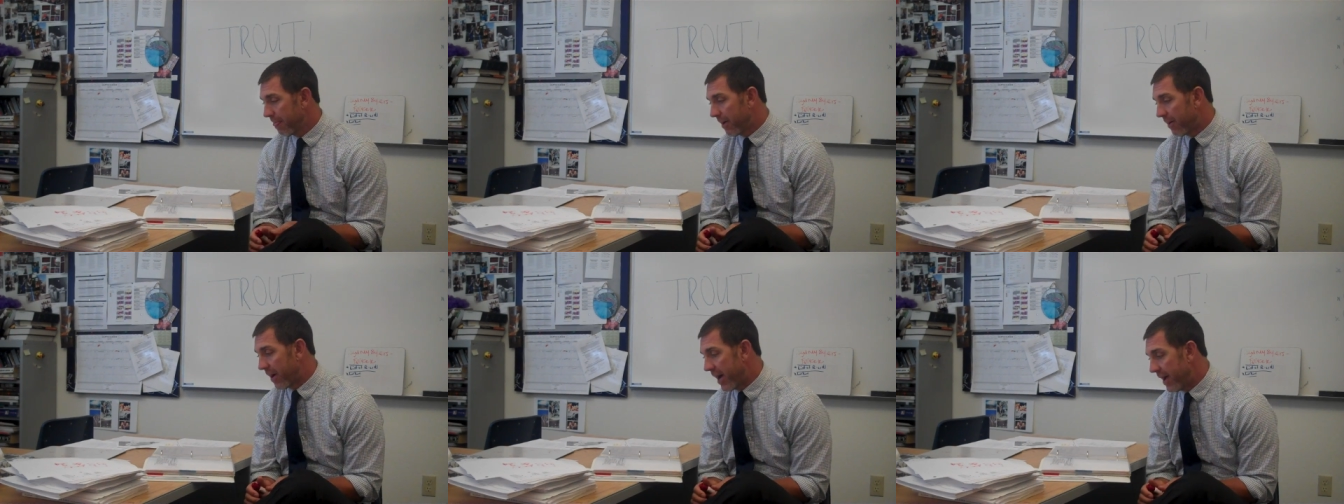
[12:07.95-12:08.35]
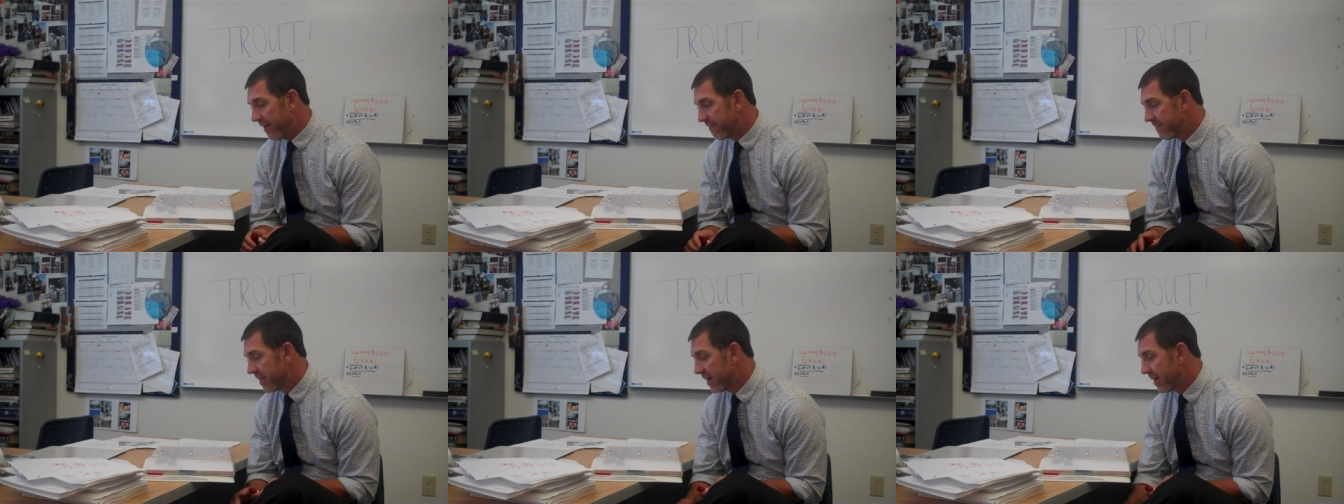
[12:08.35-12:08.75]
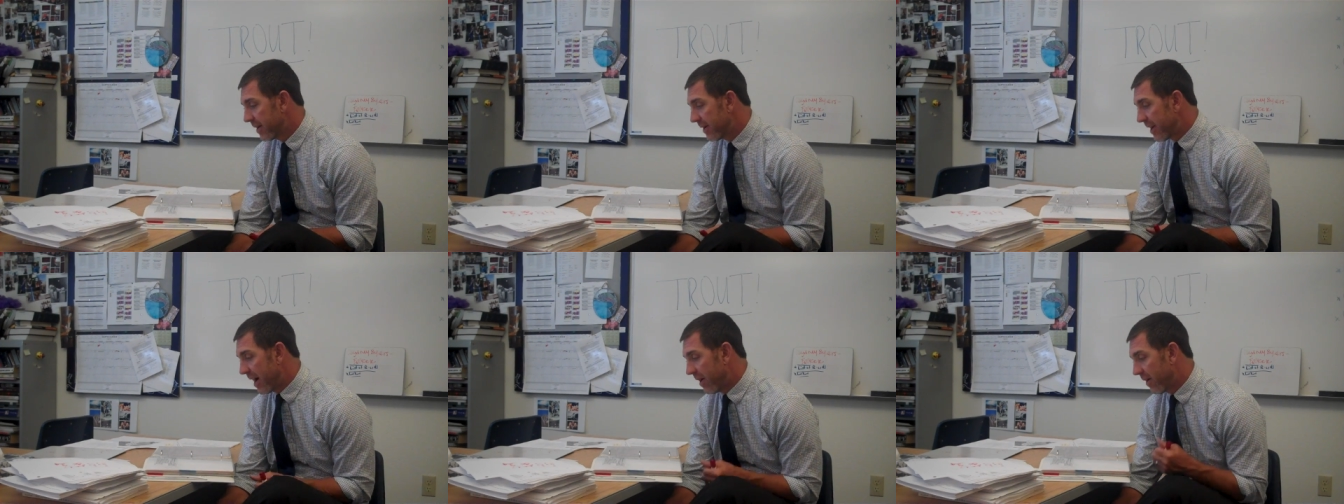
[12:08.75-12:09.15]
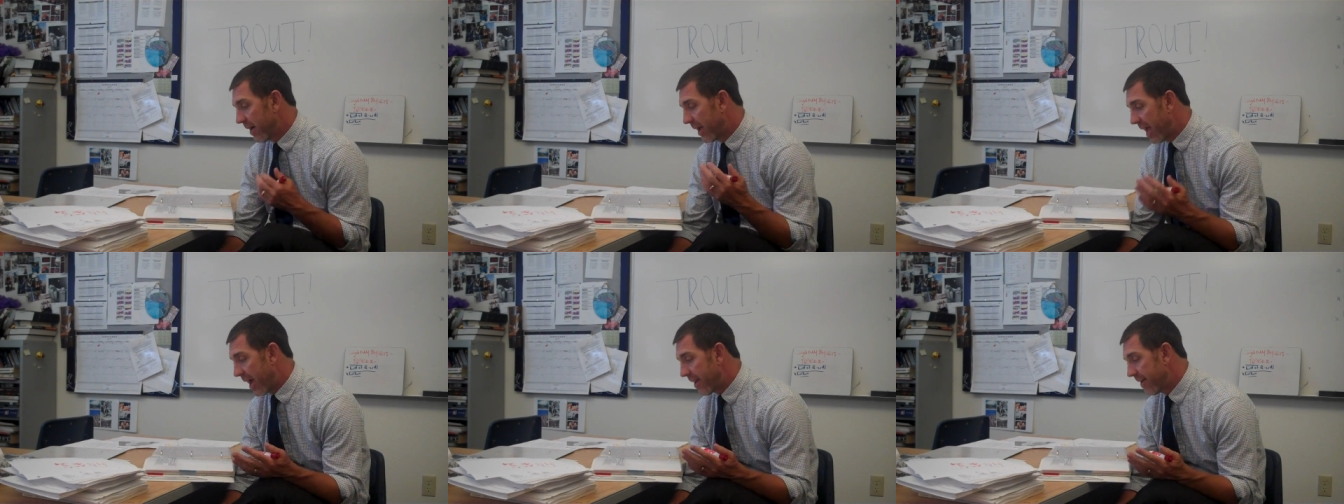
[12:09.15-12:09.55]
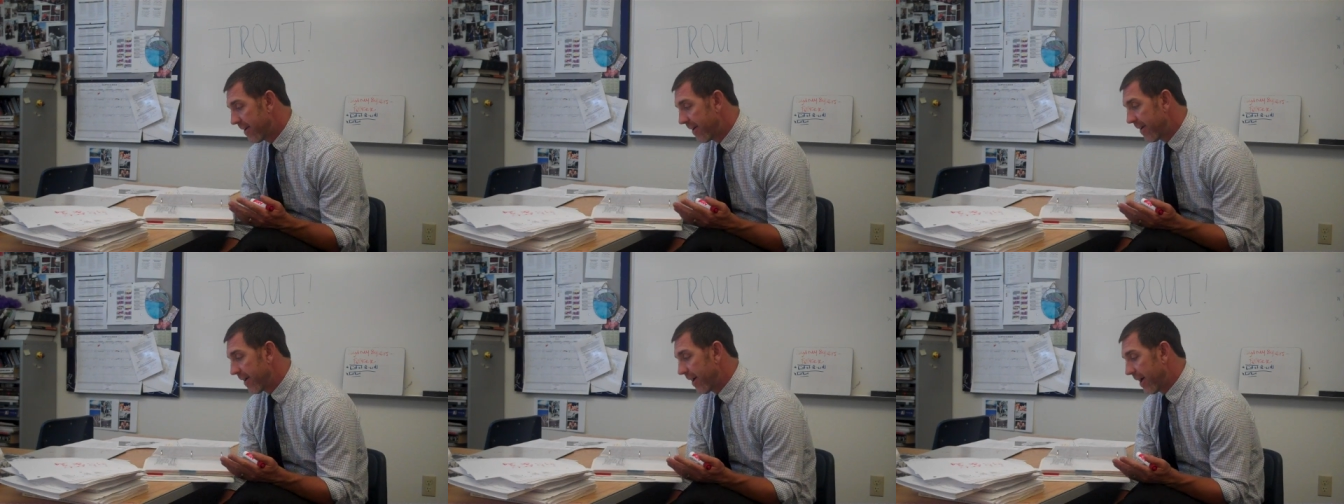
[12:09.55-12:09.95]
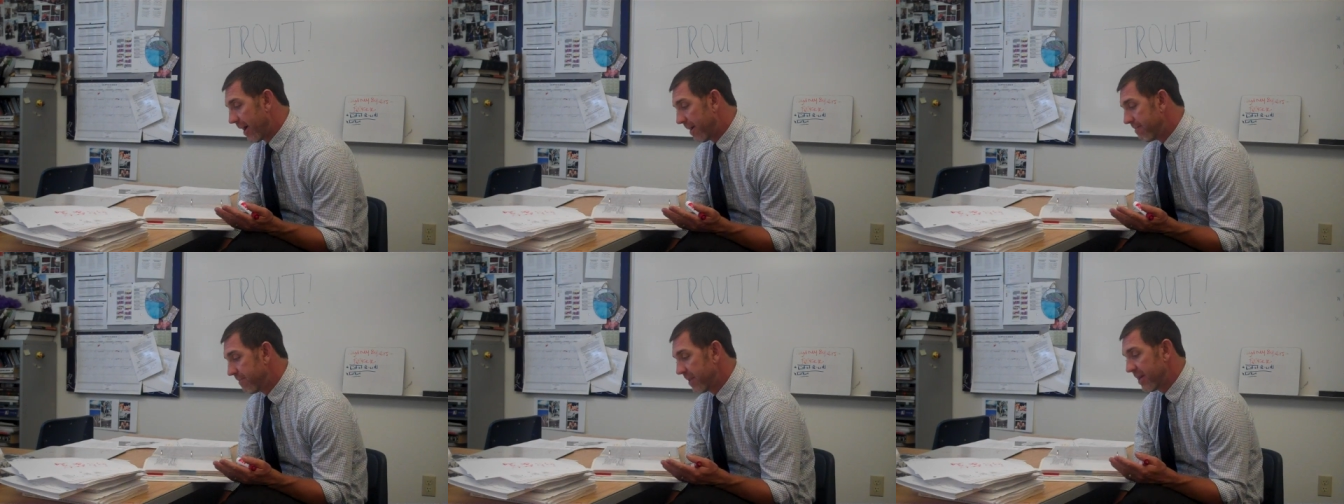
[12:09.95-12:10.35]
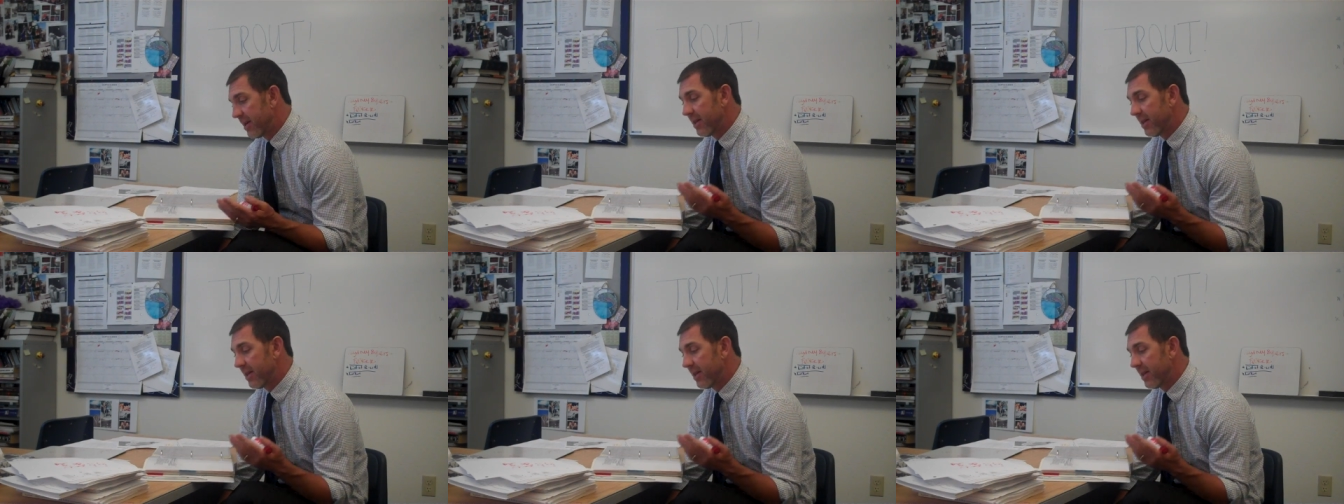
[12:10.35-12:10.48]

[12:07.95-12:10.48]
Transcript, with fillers: All right? Now, again, um,